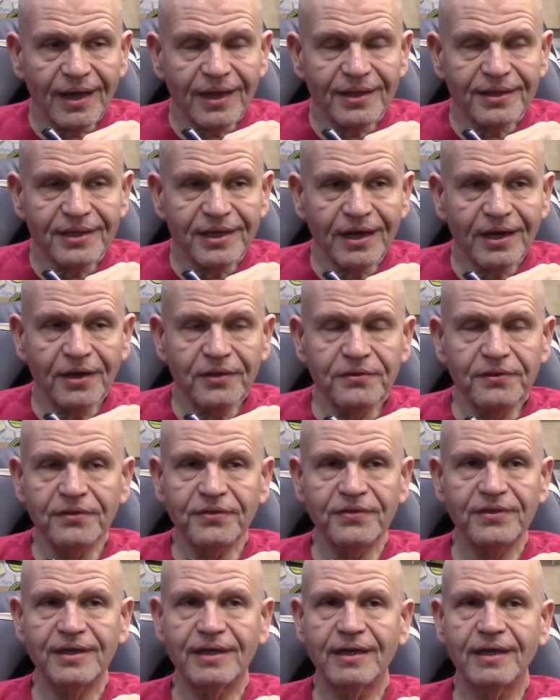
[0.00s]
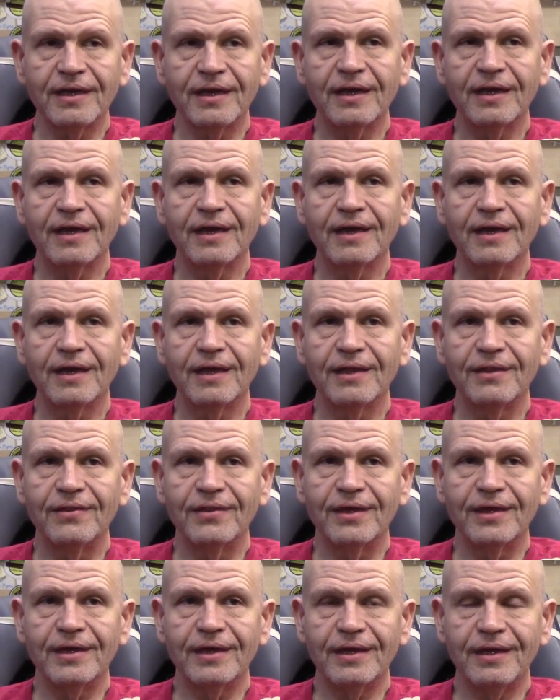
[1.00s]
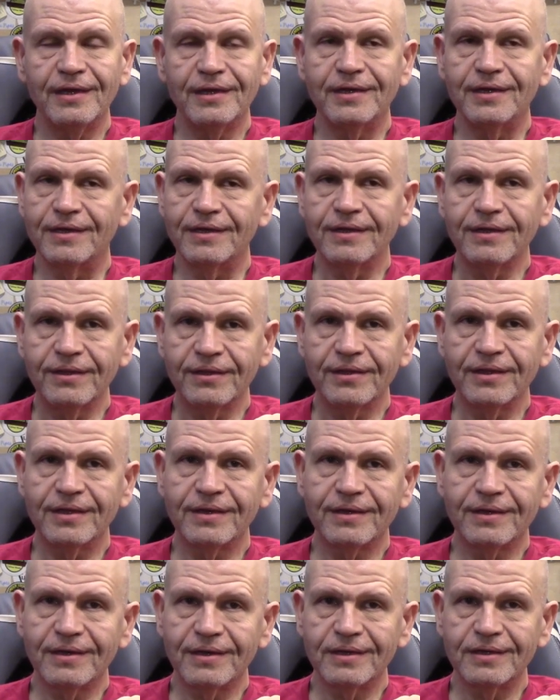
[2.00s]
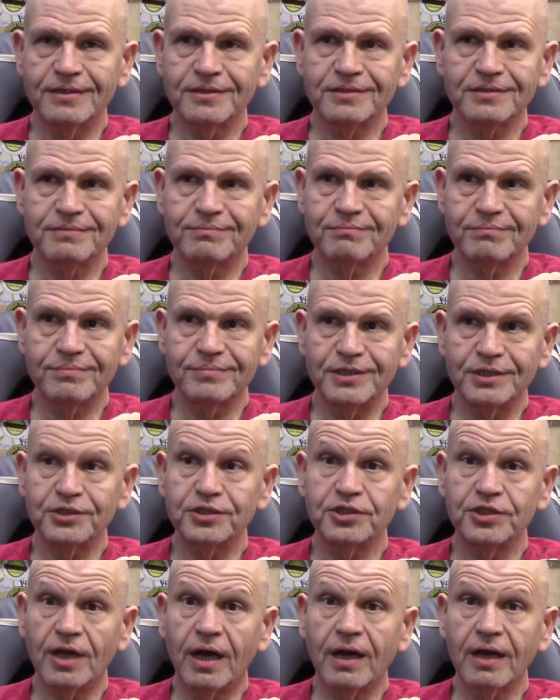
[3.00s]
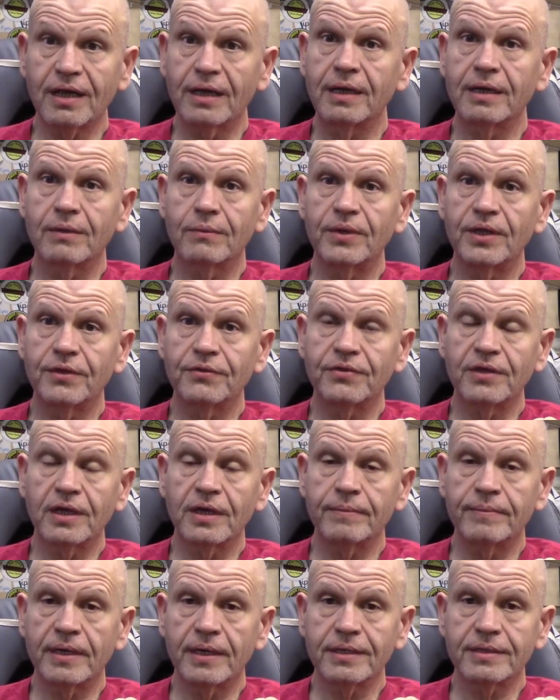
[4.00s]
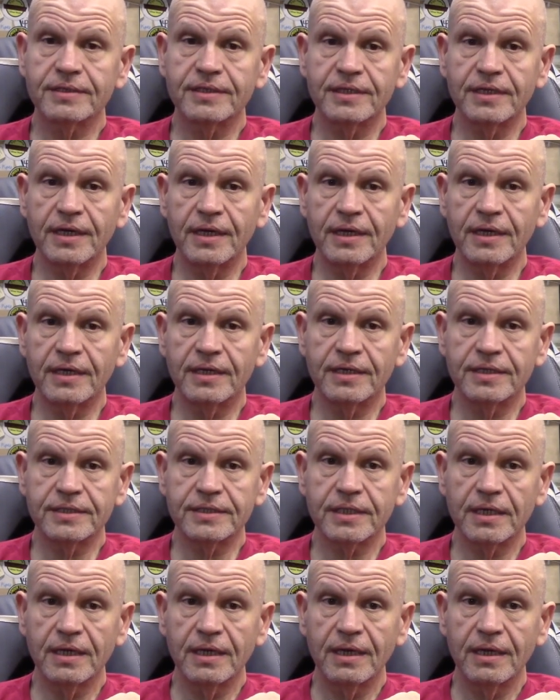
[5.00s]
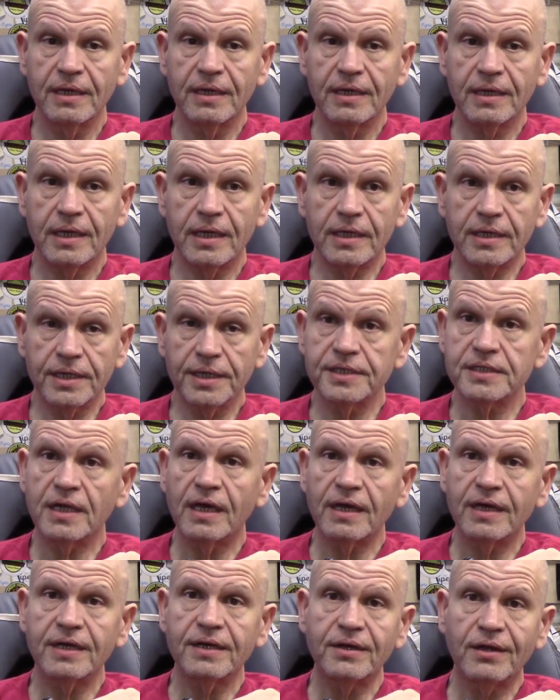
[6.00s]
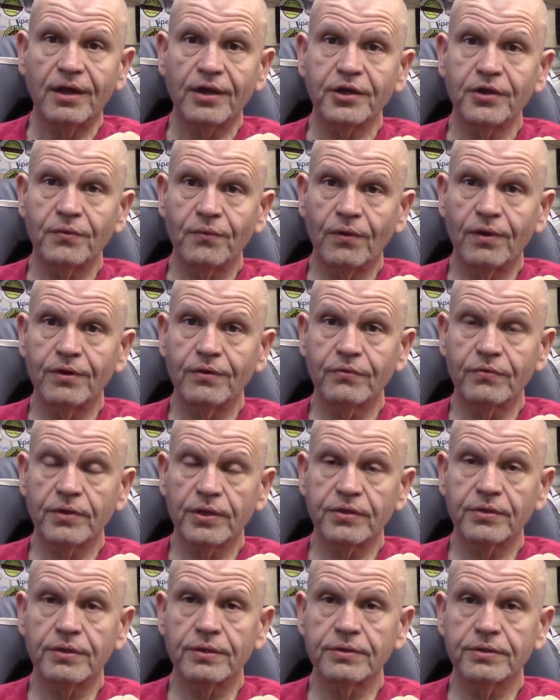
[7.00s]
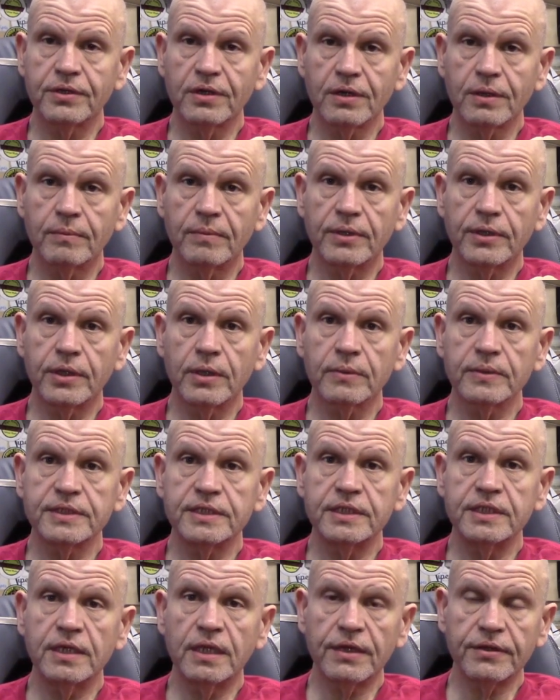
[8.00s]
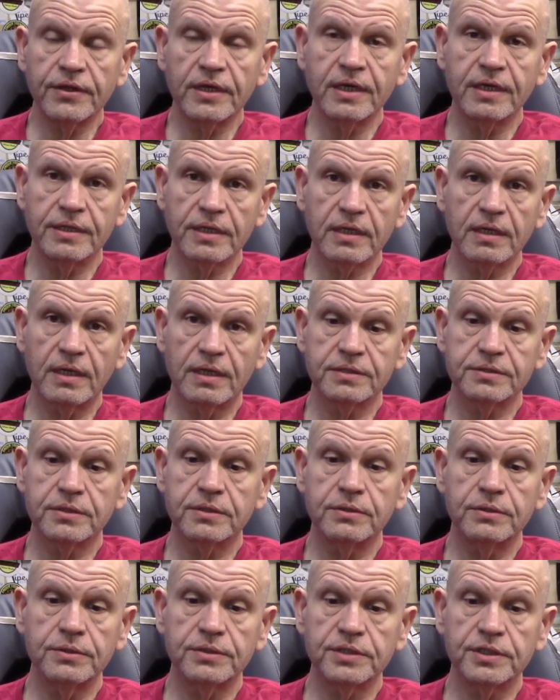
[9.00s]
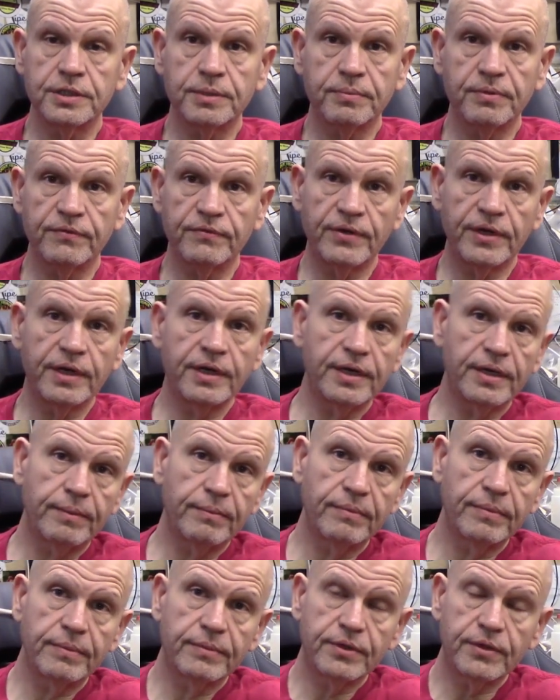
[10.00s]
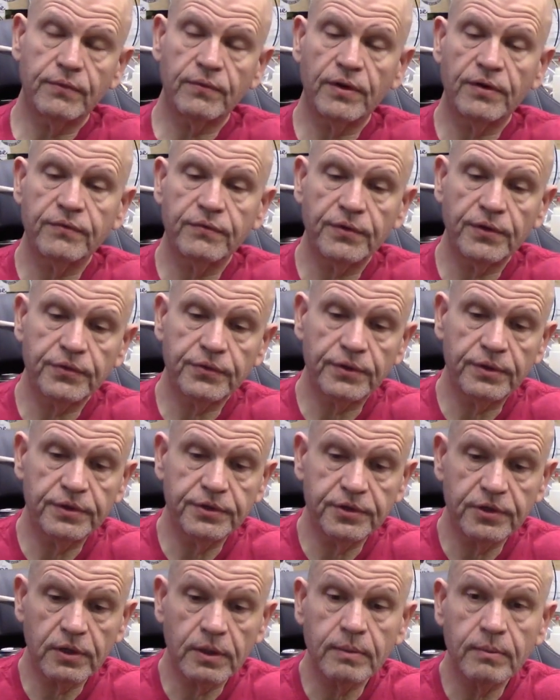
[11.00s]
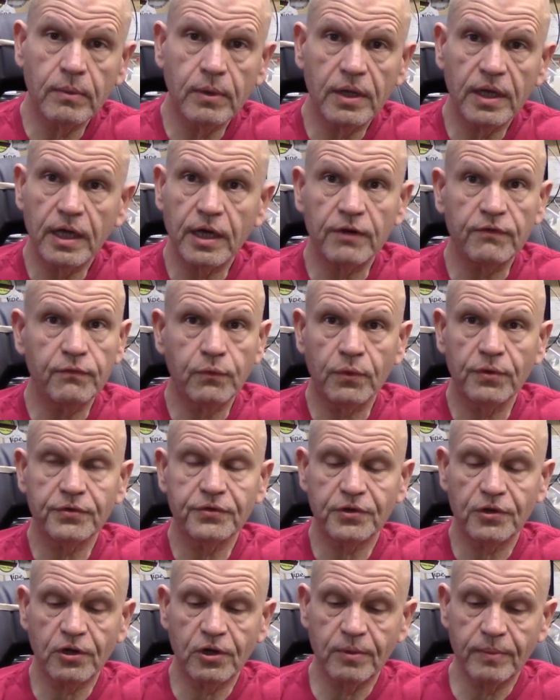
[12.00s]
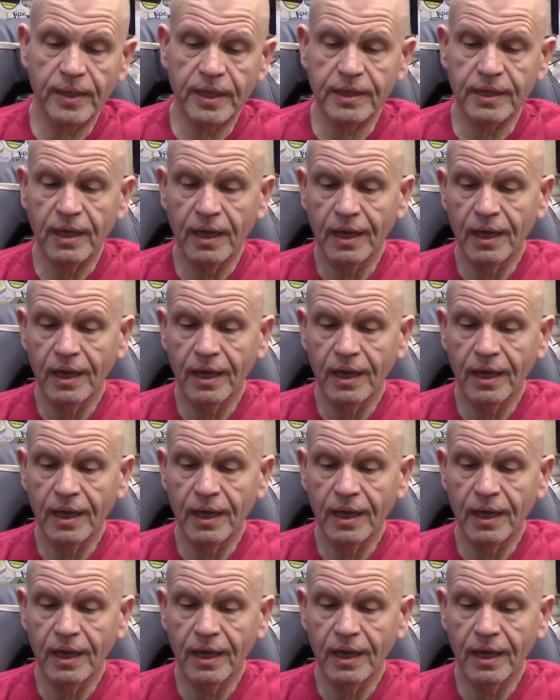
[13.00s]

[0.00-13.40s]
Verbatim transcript: the other thing that he did that is just shocking when you think about it today is he decided not to run for a third term. There was nothing in the Constitution that prevented him to run for a third term and a fourth term. And,